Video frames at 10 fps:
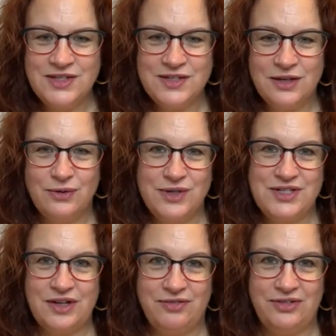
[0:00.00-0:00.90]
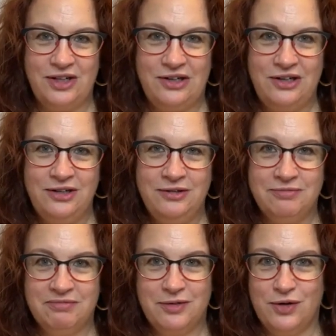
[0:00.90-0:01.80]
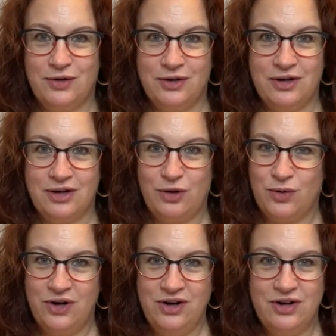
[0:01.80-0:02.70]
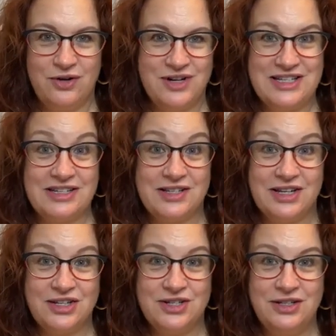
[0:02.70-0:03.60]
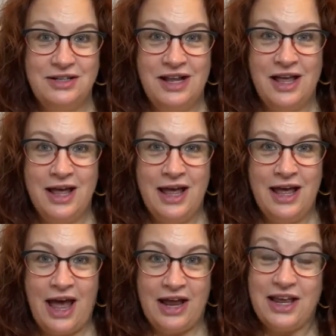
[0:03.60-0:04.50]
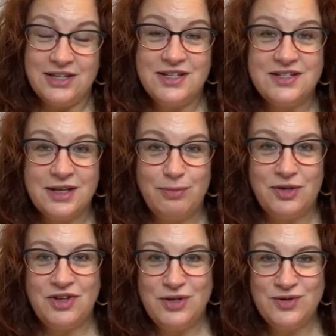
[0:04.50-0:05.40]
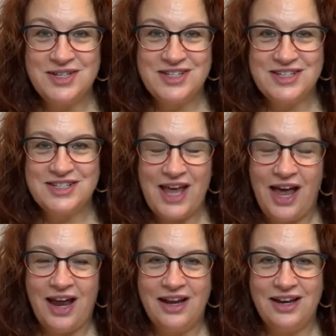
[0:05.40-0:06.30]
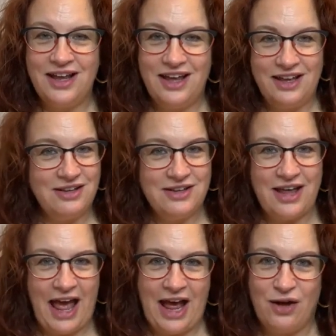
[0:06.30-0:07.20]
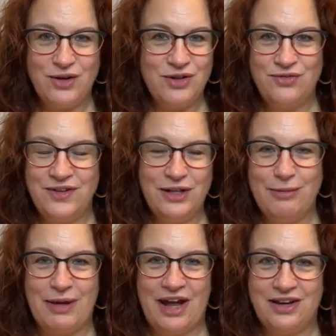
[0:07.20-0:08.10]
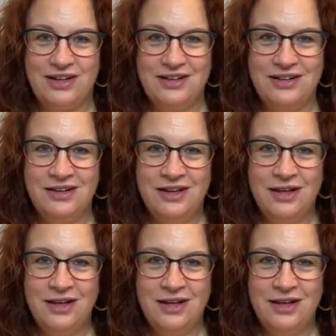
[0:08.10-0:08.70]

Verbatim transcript: So is that a flaw or a quirk or a distinction? I guess it's up to you to decide and how you feel about it